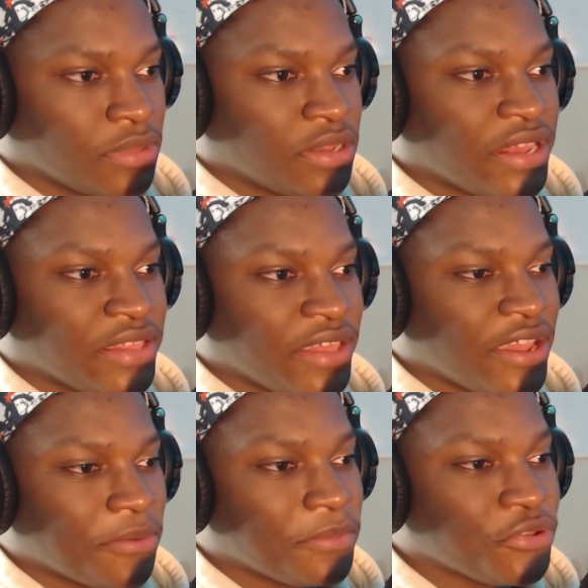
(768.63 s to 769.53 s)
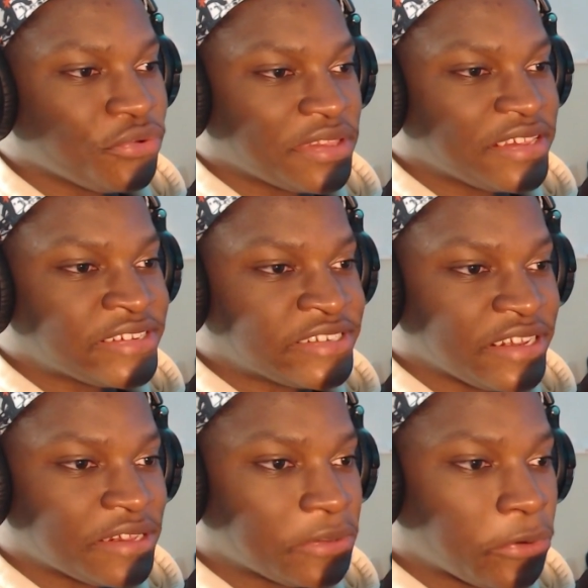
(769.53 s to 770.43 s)
they are milking this
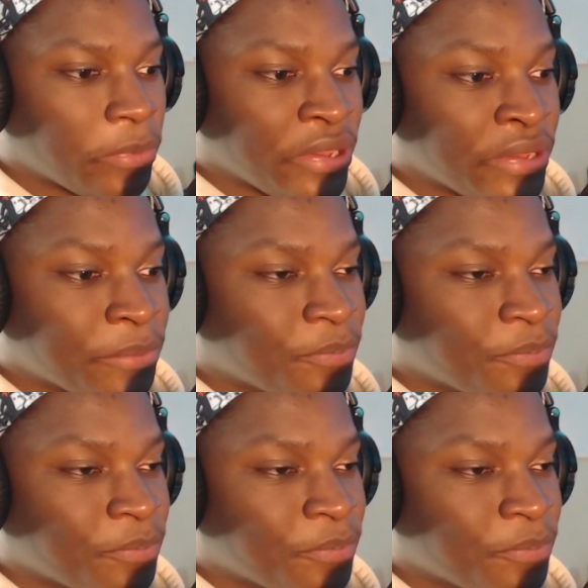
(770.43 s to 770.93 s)
scene a little bit.